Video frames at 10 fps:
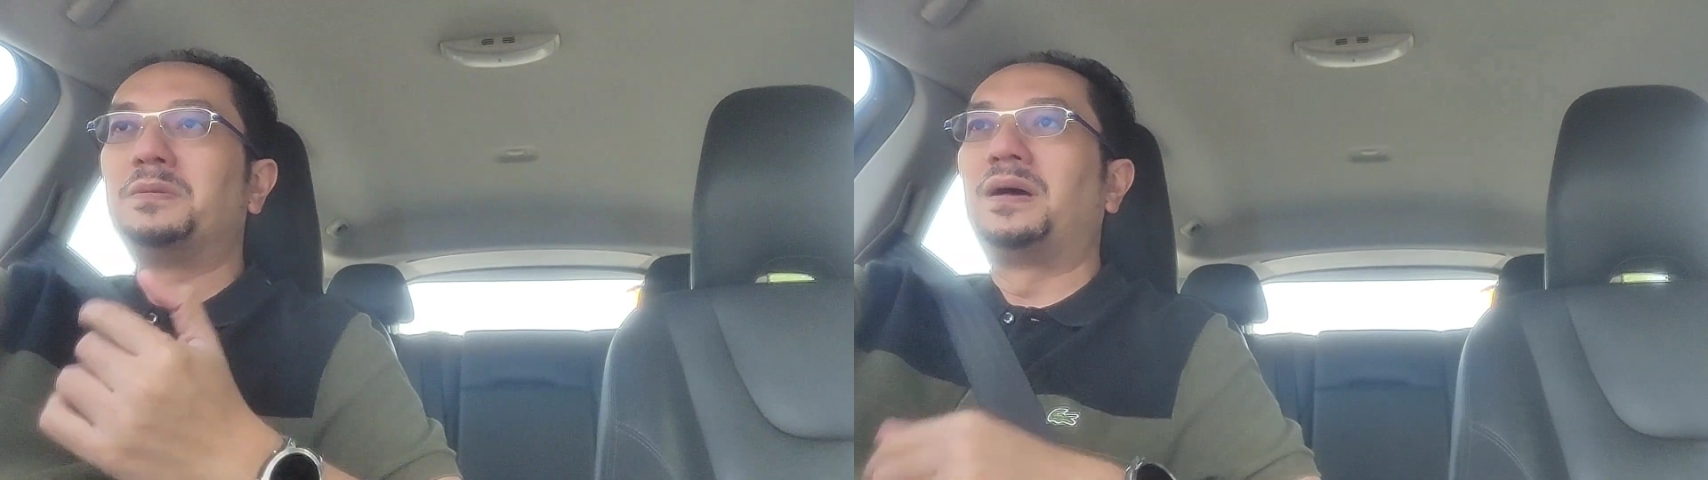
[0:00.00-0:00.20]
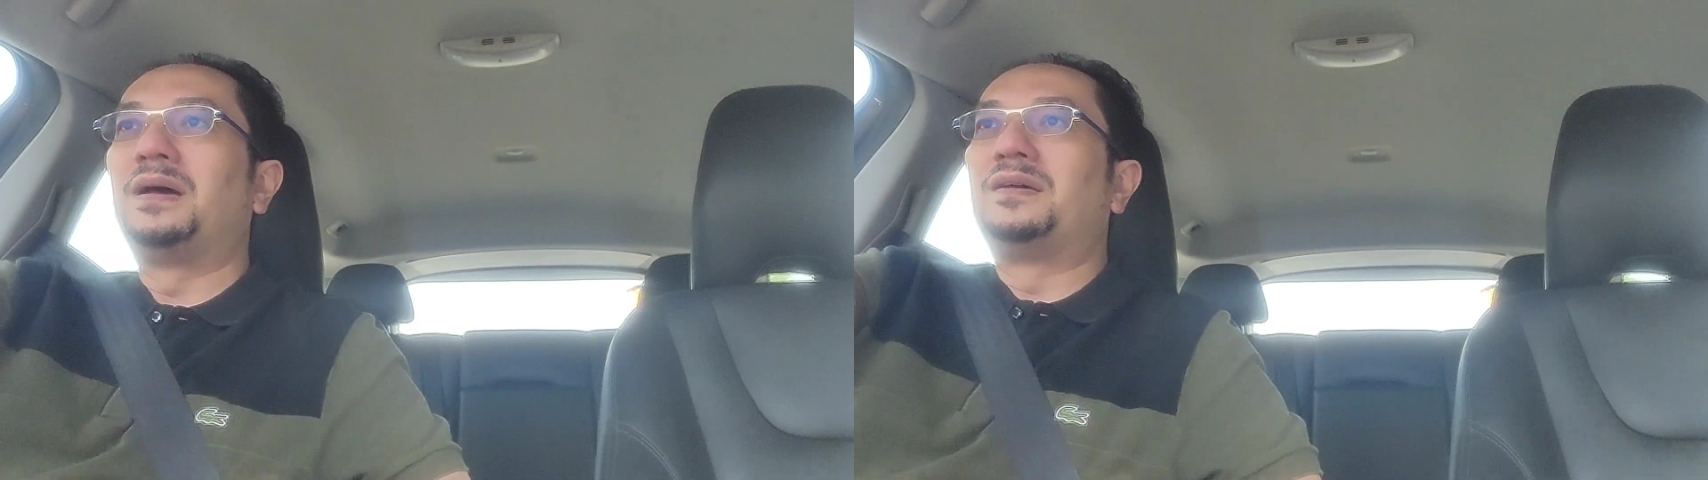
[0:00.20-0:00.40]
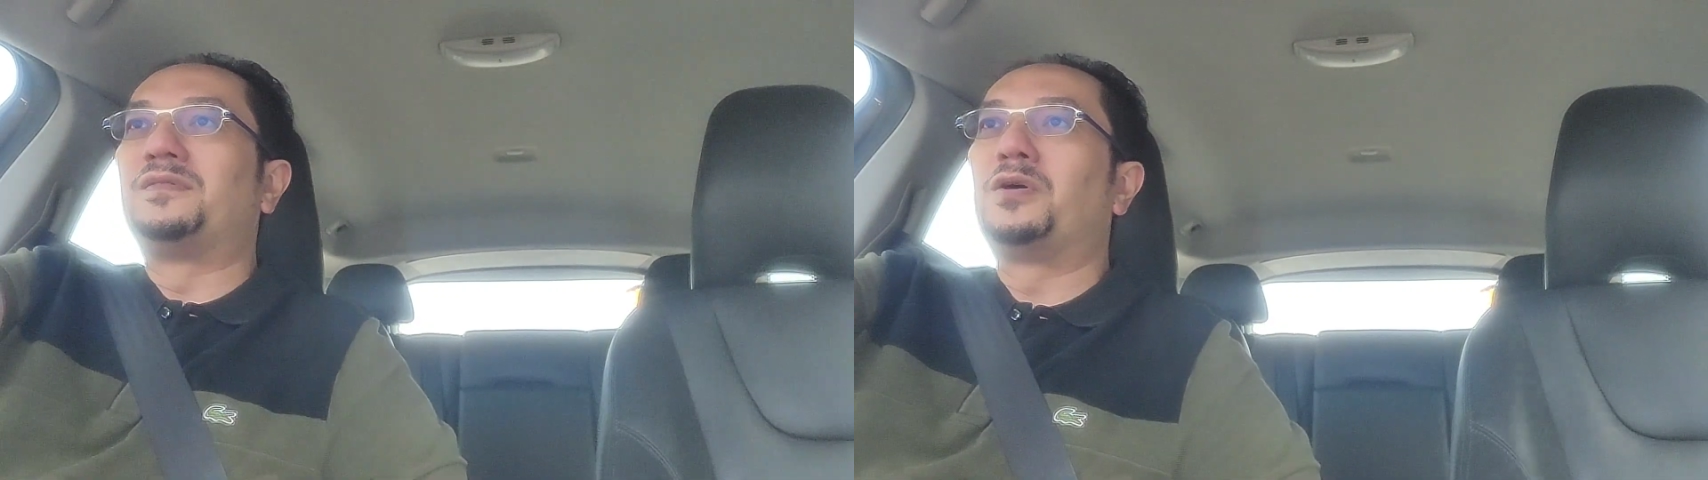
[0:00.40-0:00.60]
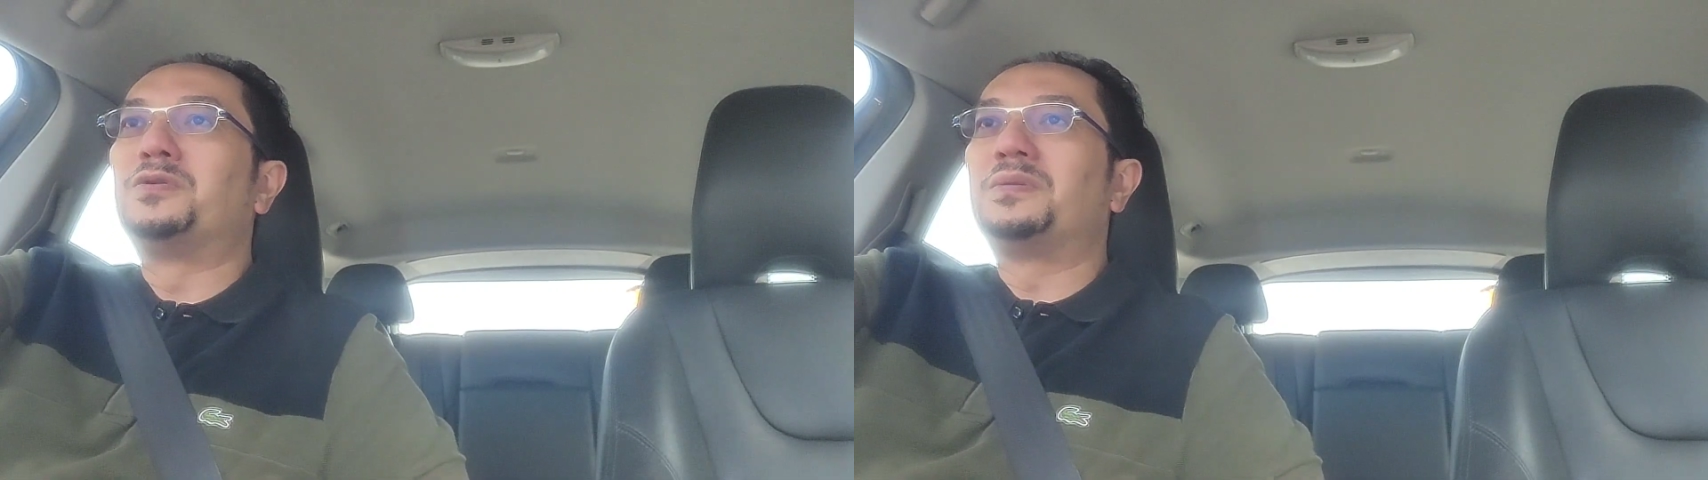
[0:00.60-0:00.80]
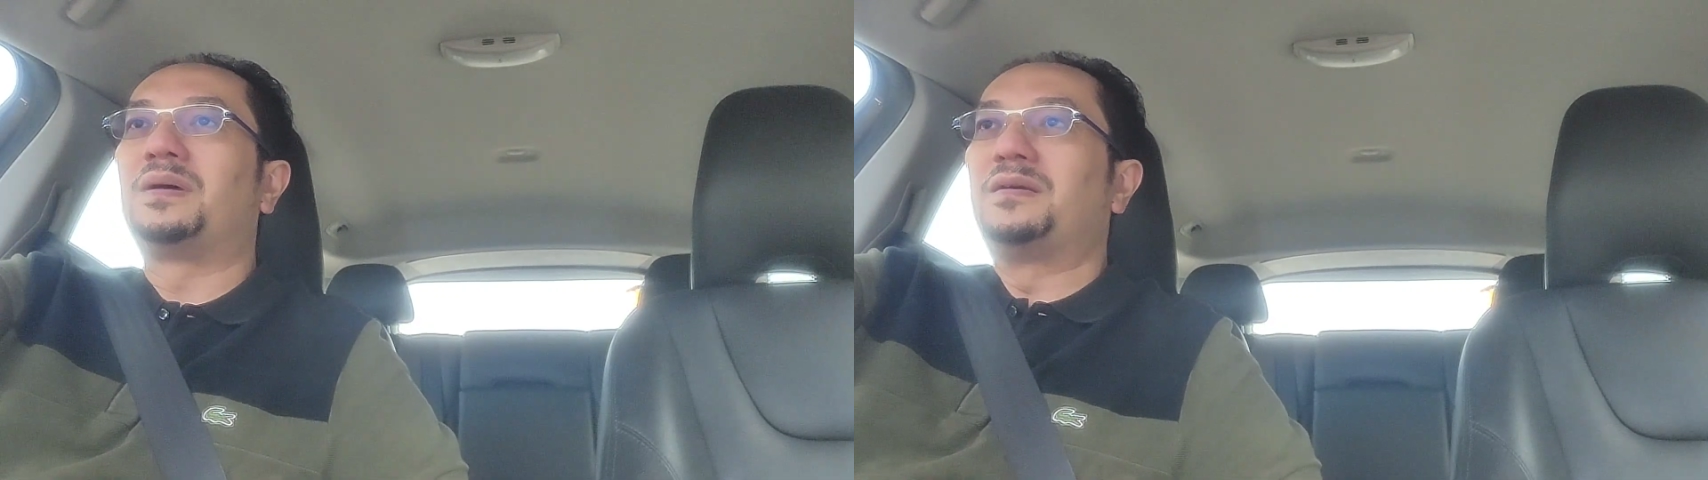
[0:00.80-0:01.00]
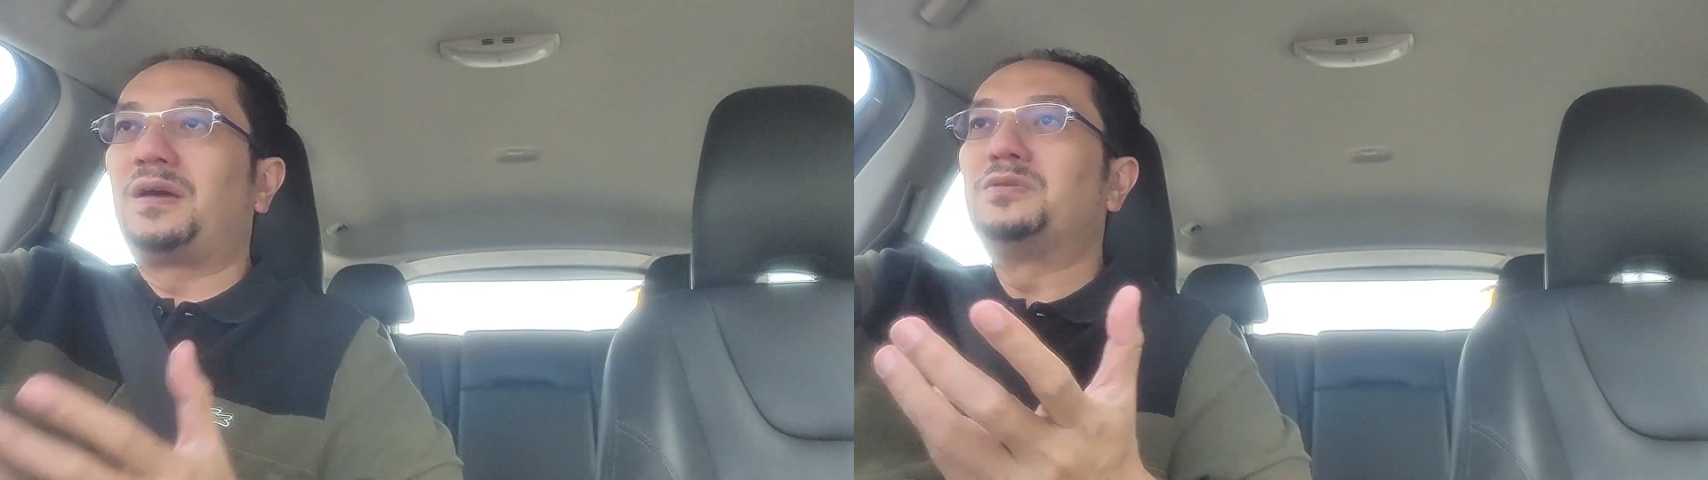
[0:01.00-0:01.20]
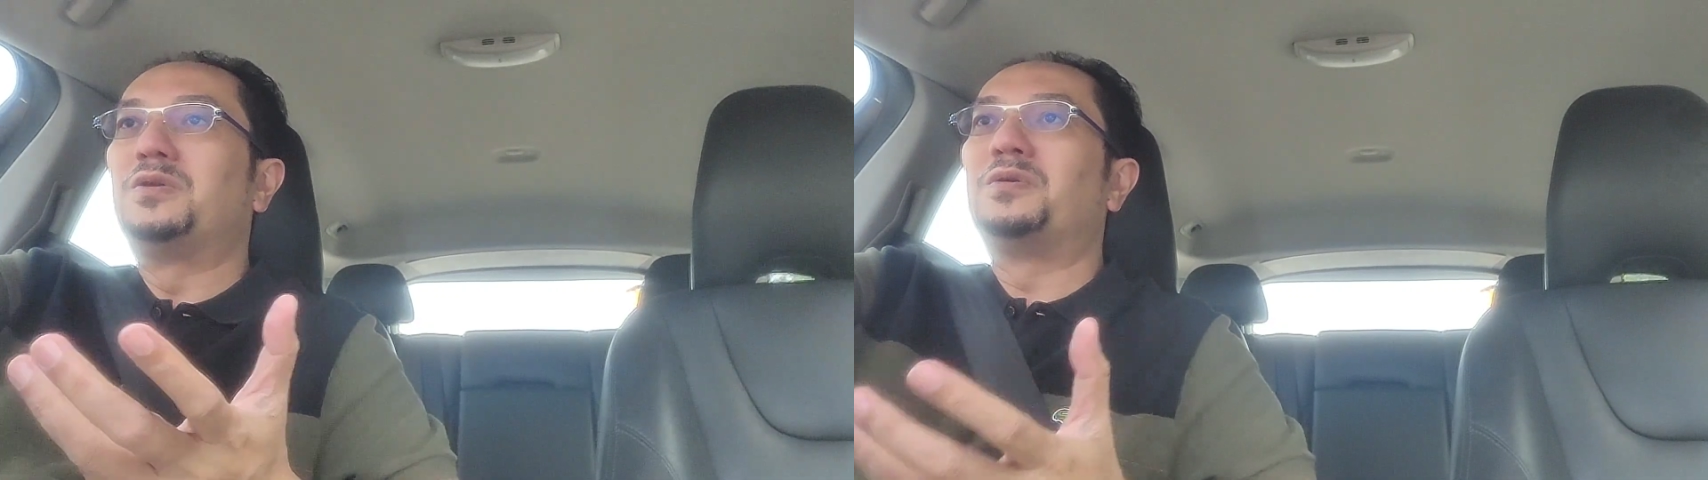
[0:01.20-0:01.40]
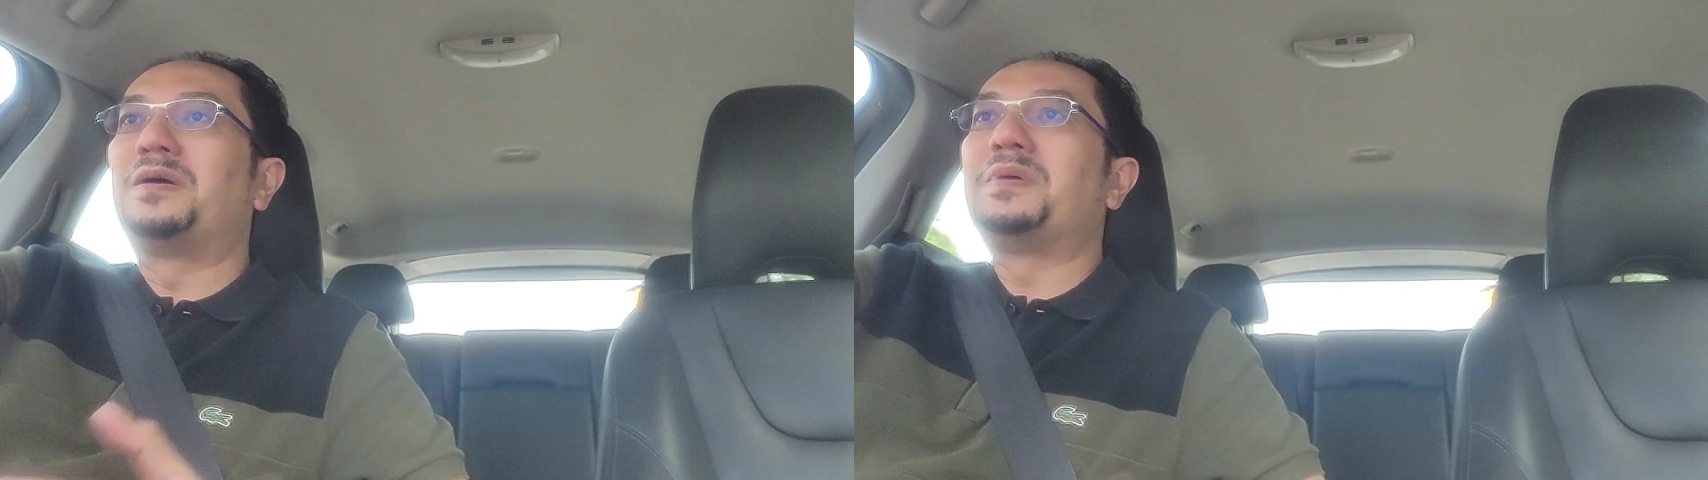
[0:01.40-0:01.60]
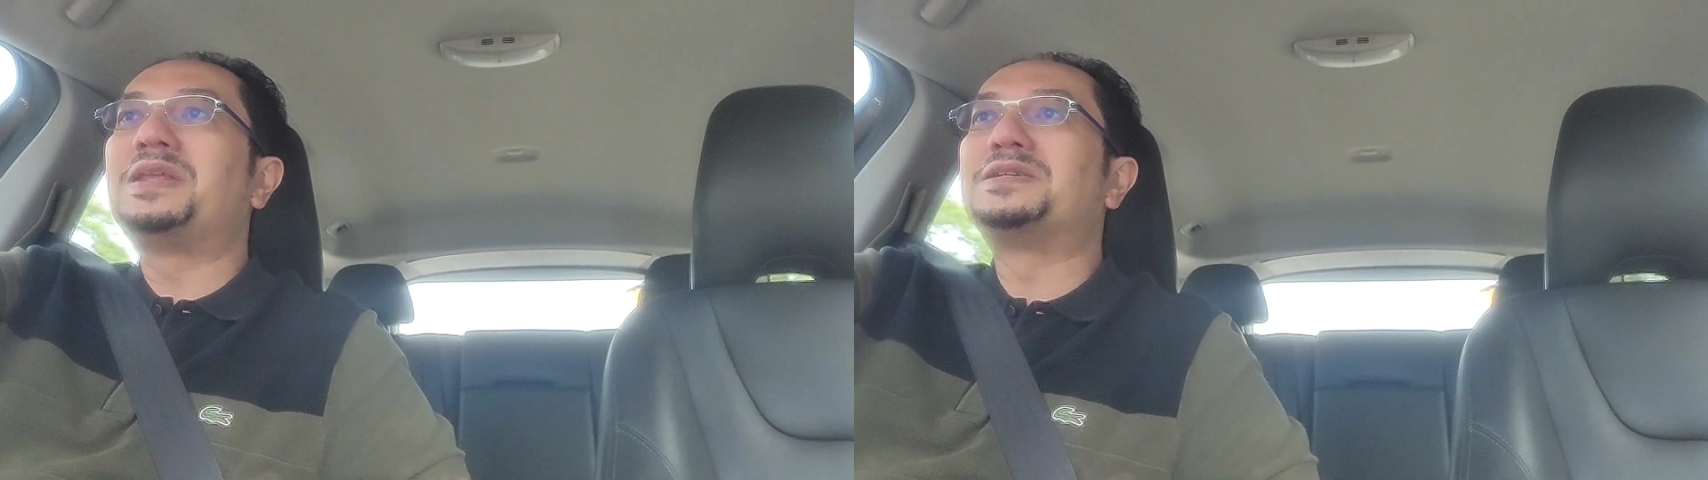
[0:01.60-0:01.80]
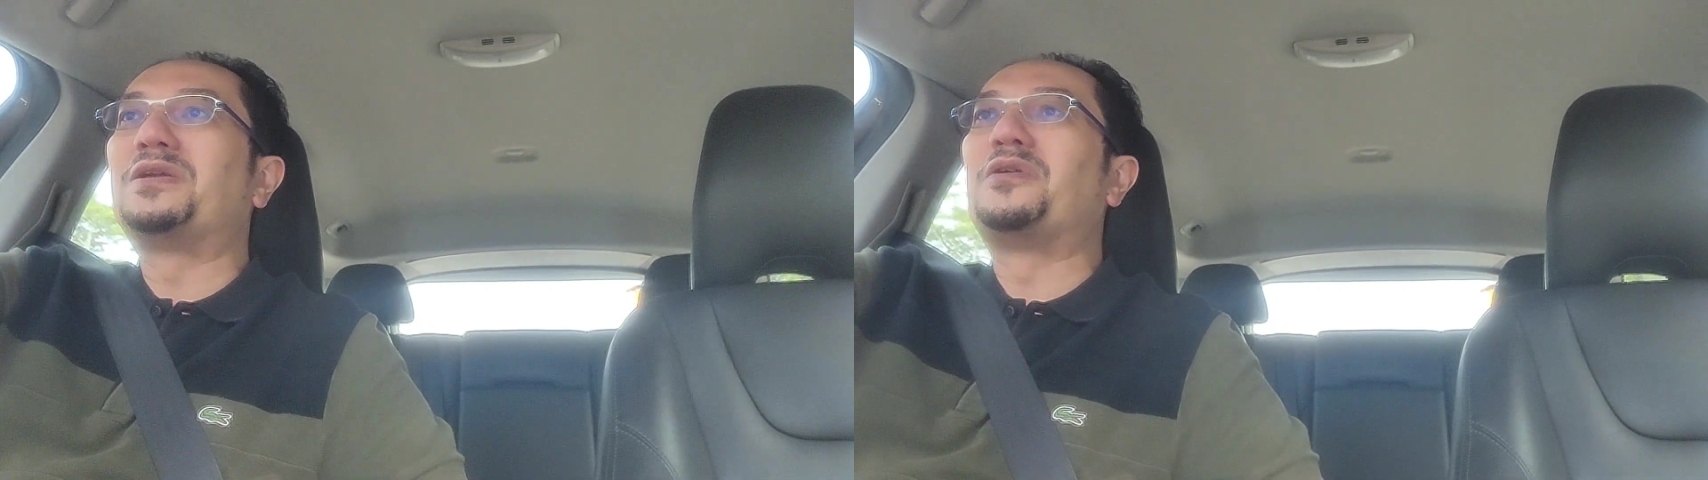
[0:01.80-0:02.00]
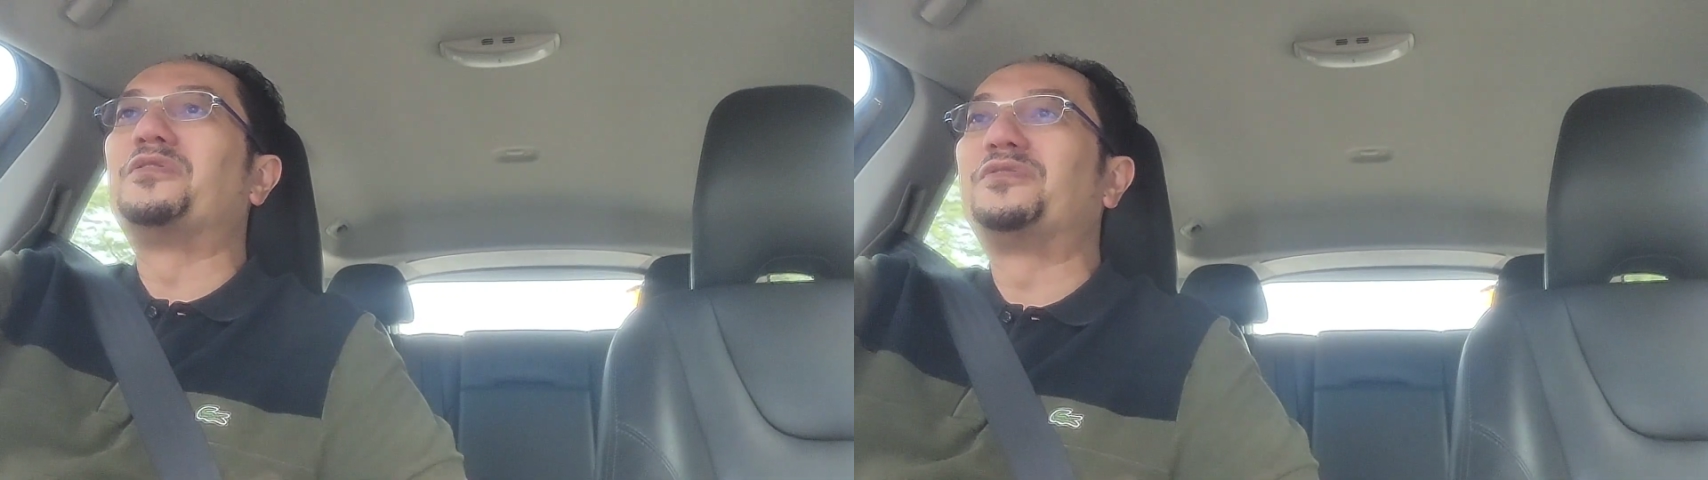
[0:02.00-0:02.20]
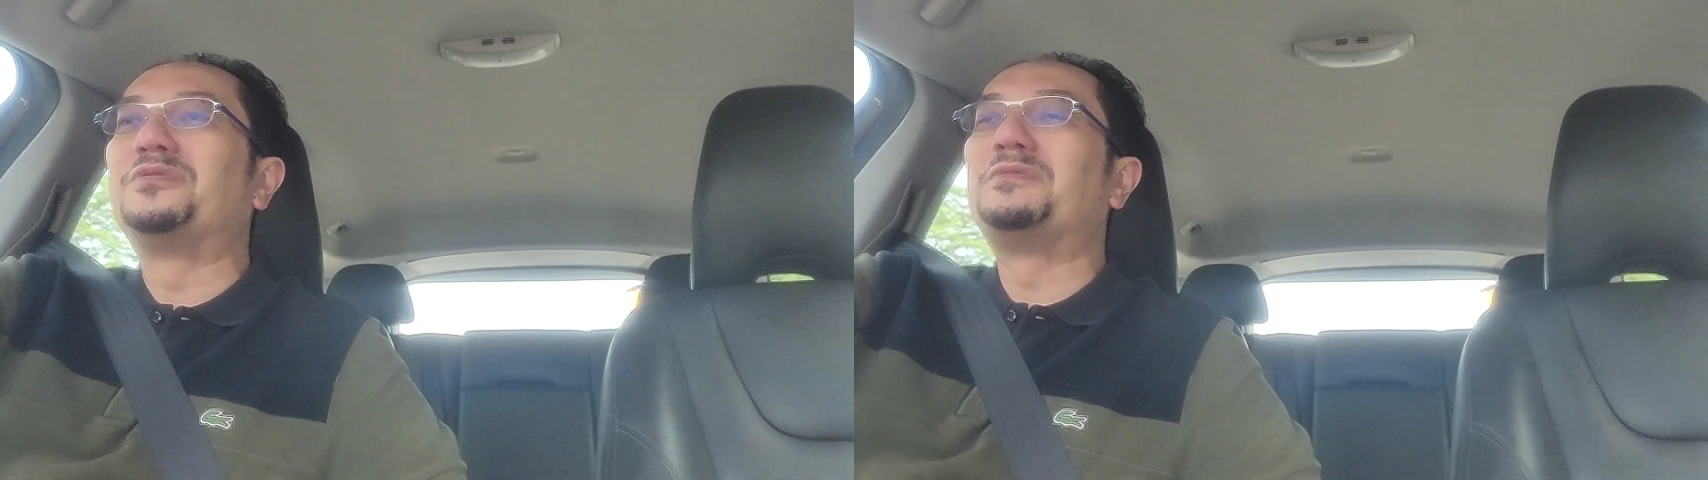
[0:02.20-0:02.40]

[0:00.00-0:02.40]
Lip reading: I have I manage a lot of